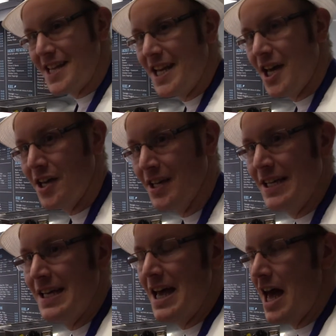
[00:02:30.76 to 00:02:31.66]
dinner
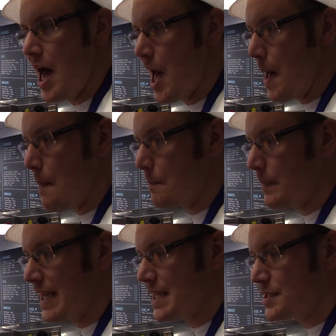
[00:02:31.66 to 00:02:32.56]
um,
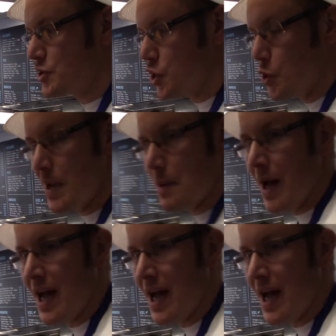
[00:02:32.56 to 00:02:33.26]
is two Big